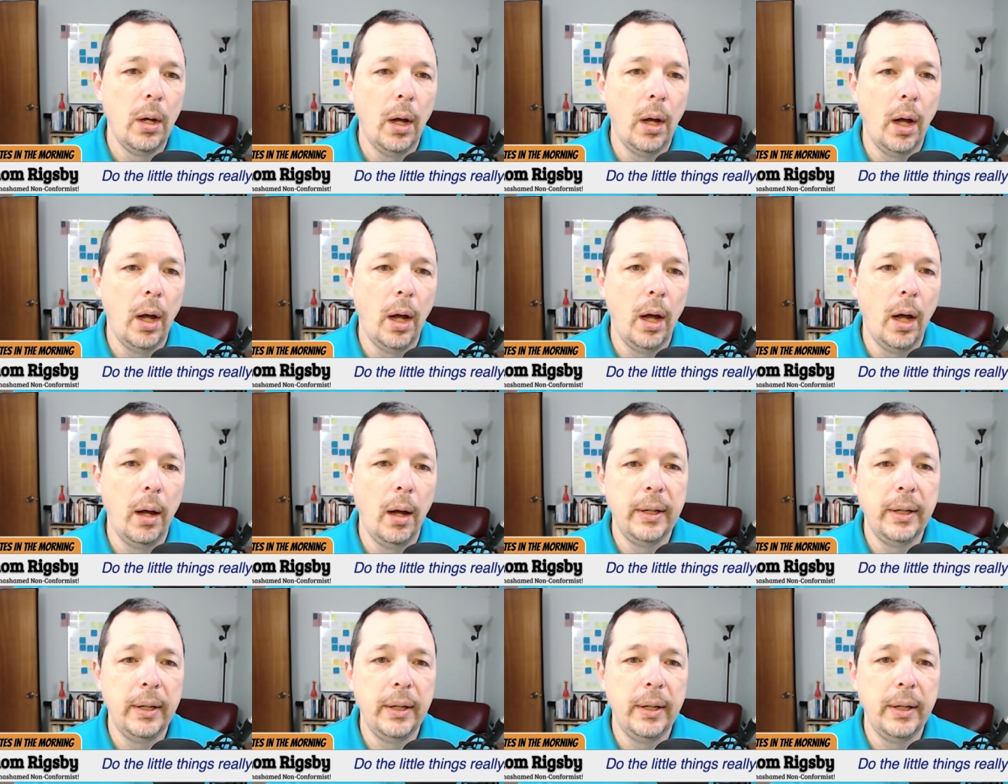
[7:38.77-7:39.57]
Uh,
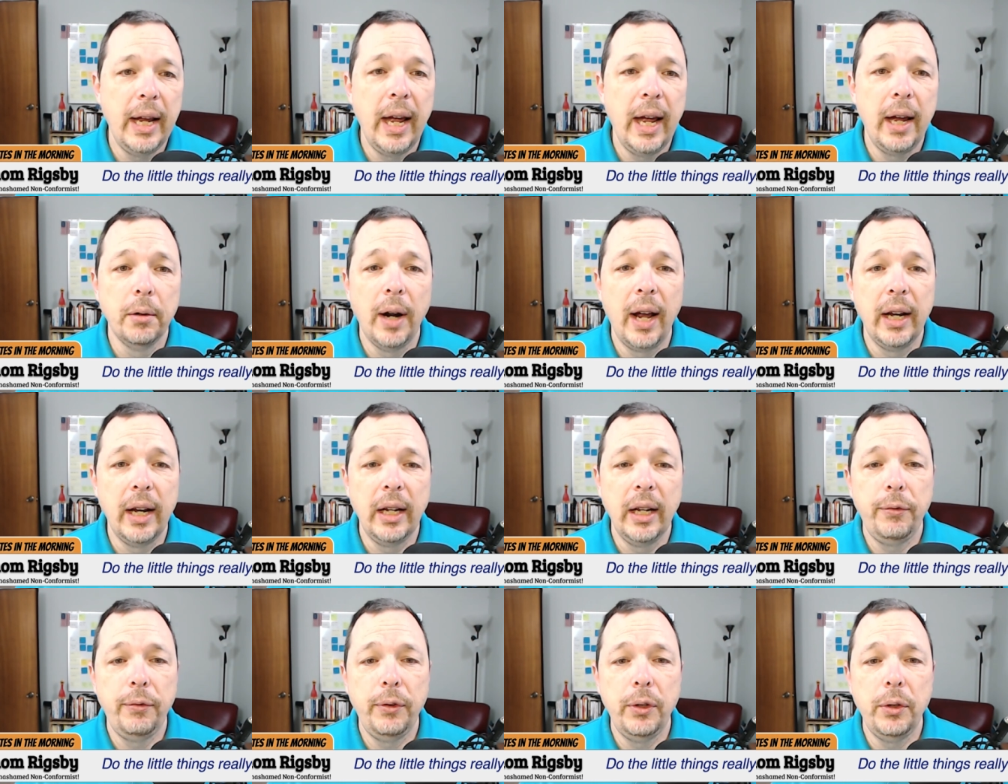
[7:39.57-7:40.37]
but yeah, you're right.
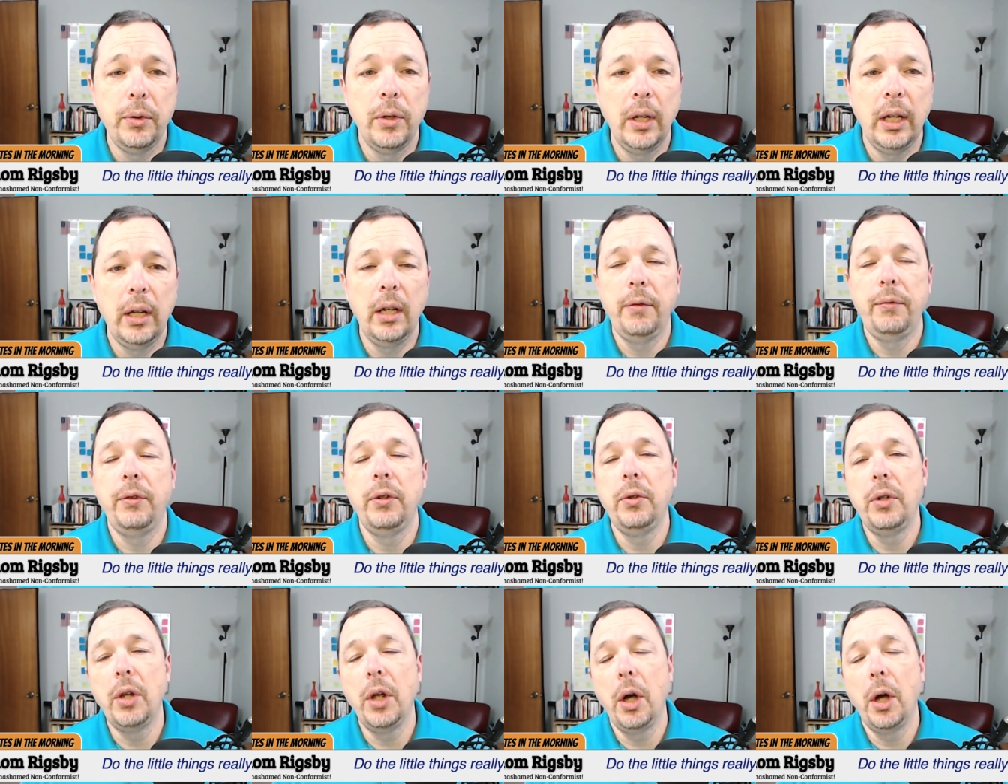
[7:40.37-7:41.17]
If you if
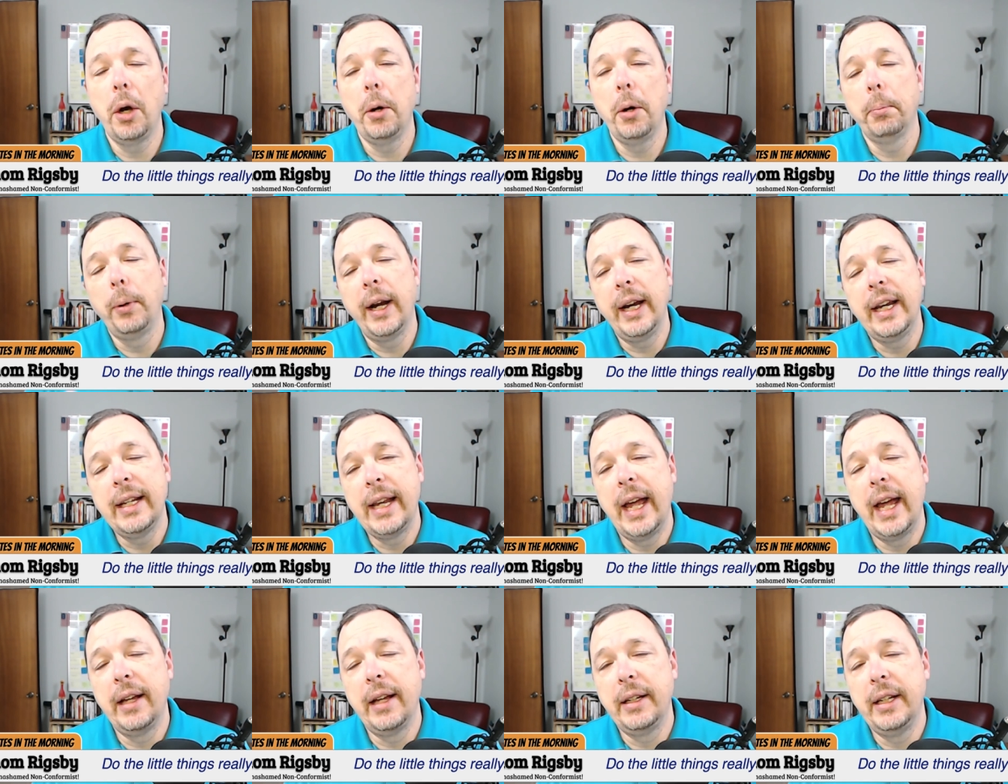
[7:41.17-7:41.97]
you don't break it
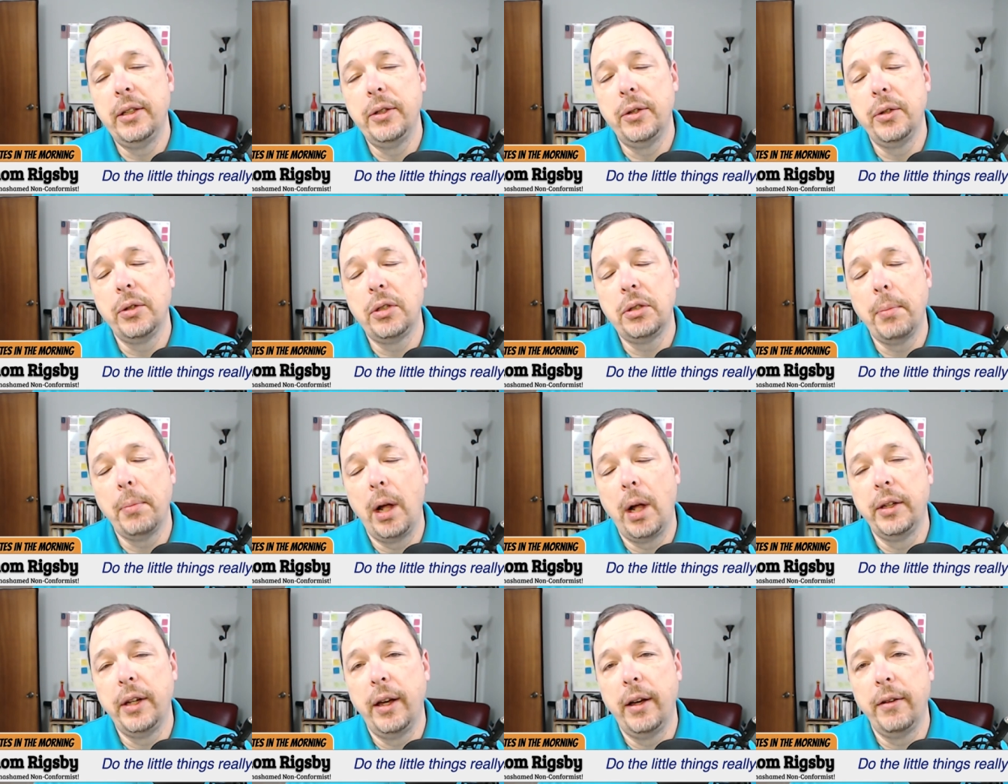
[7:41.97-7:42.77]
down into
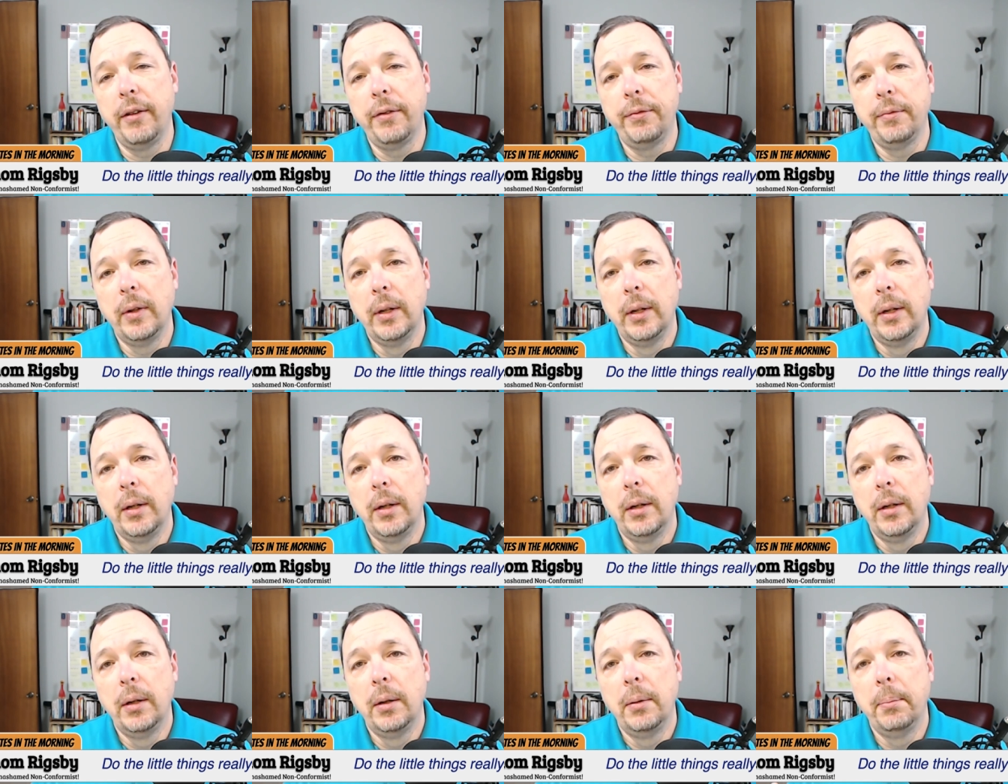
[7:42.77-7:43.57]
small enough
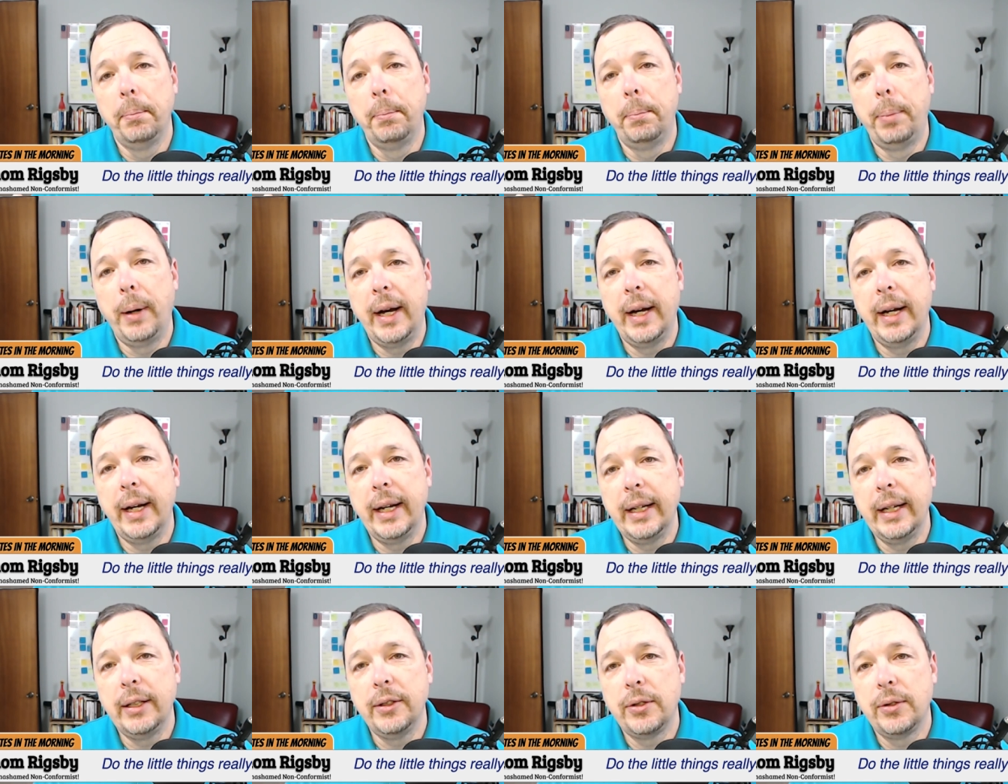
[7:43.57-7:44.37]

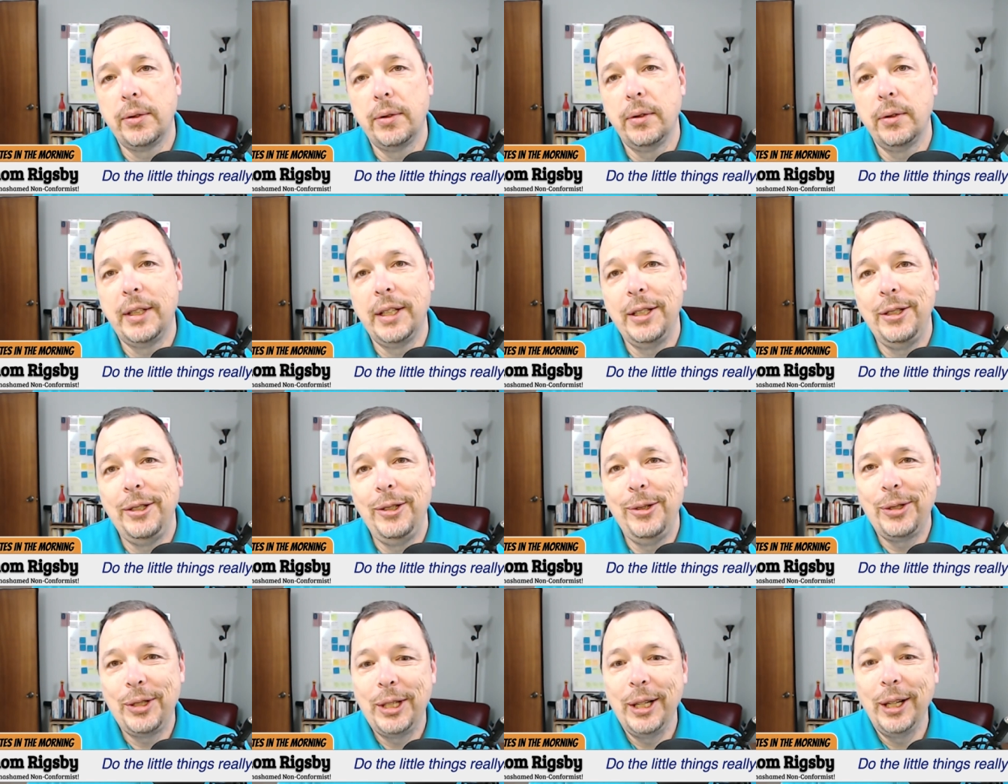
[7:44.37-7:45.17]
bites, then
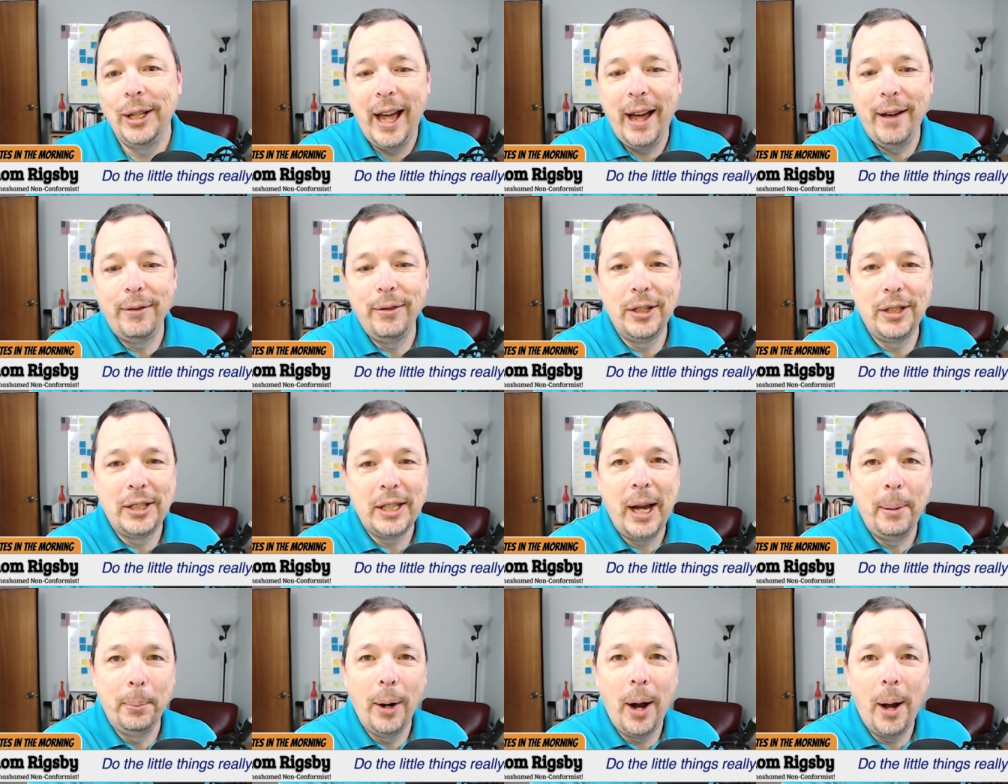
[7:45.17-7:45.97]
you still have the
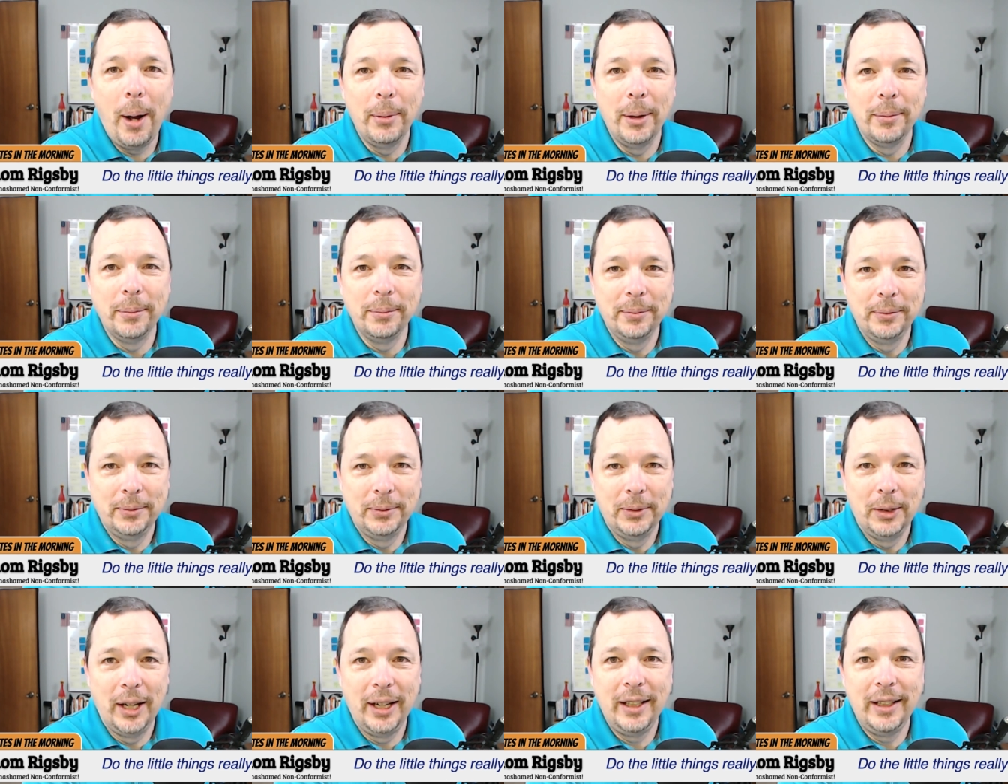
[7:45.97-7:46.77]
same problem,
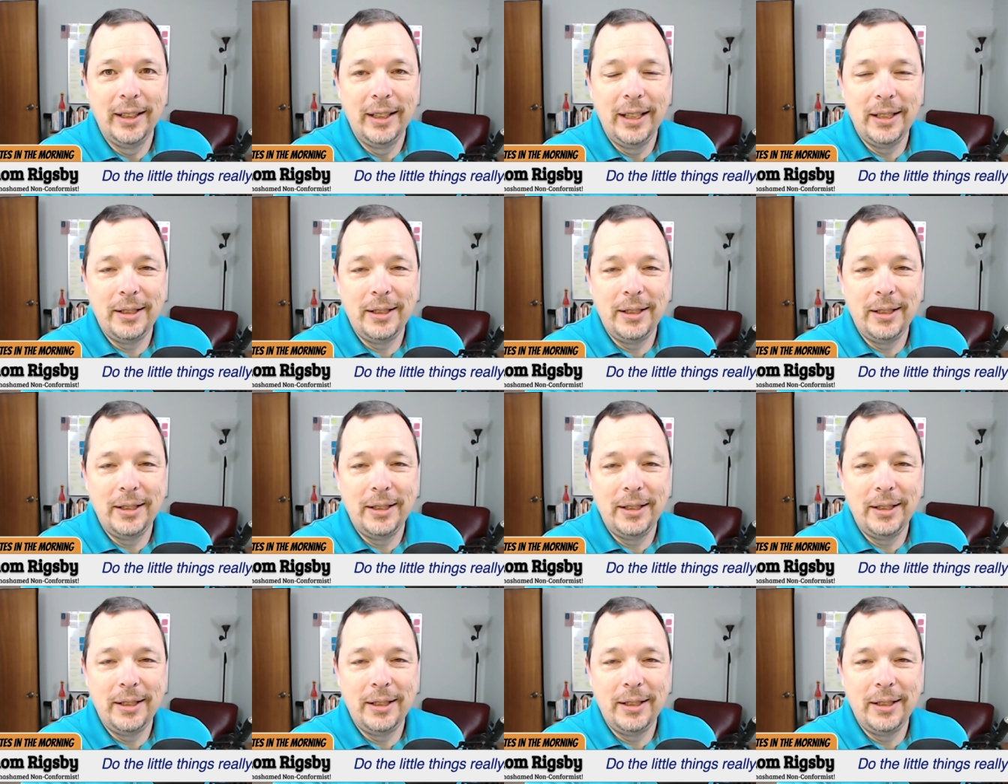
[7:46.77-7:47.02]
right?